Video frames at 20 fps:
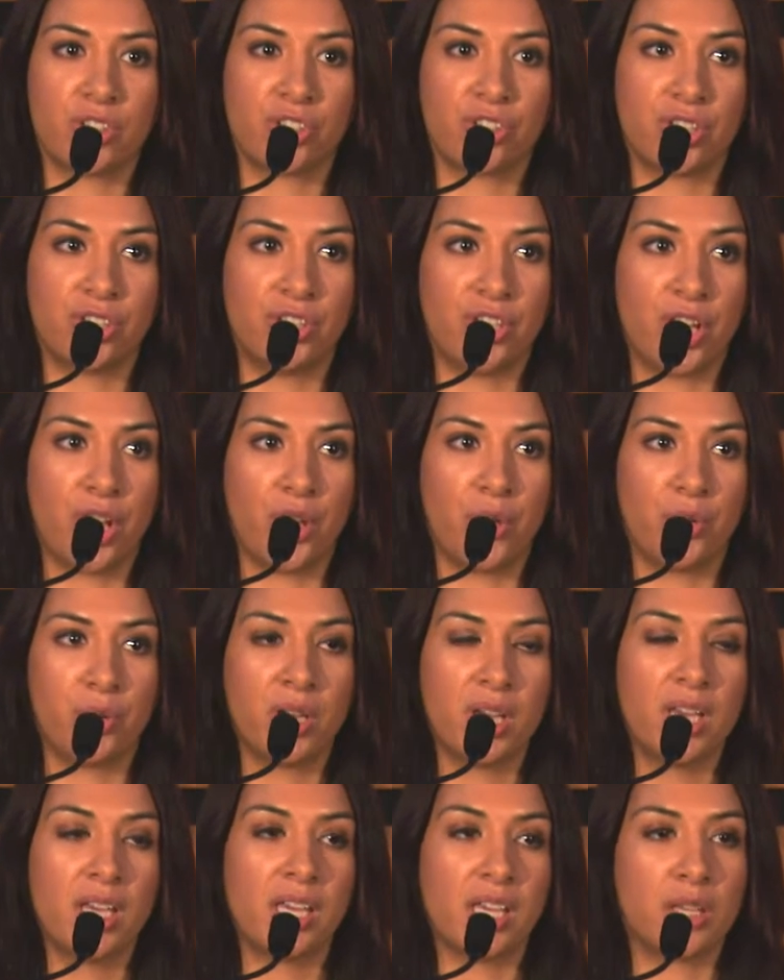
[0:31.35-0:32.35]
should know
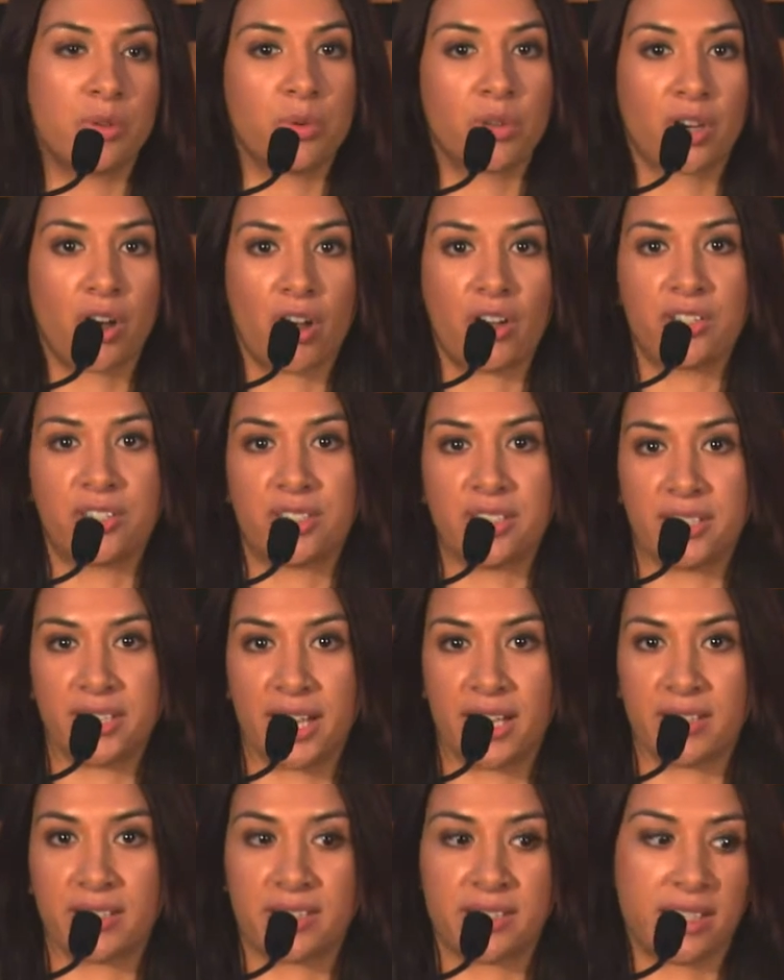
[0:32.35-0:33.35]
in regards to
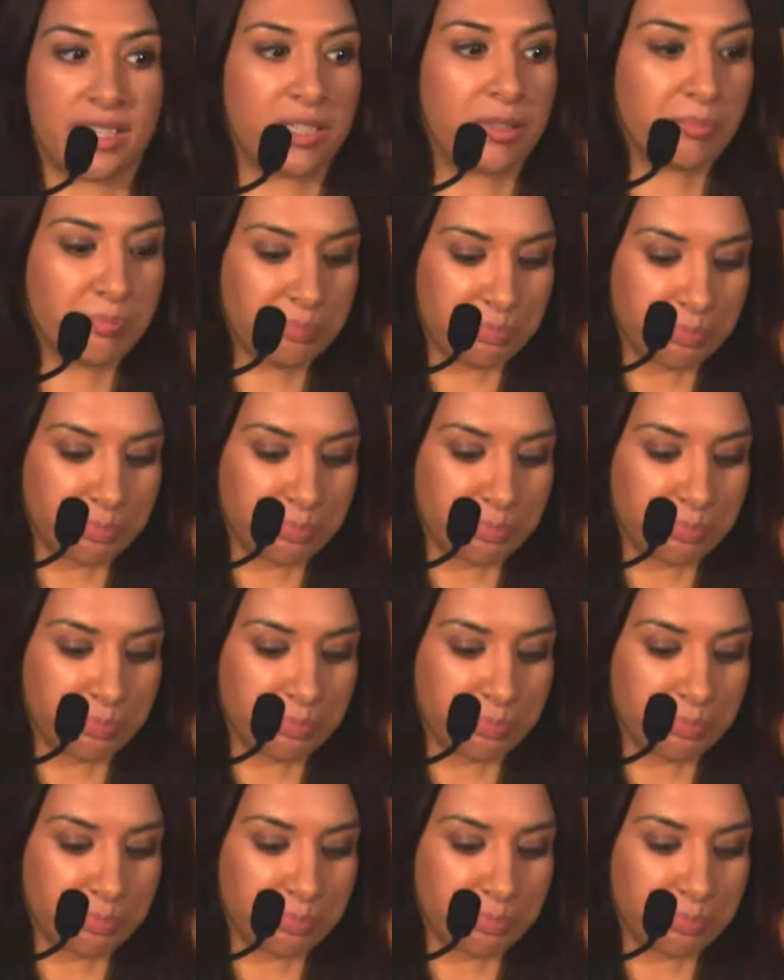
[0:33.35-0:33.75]
testing.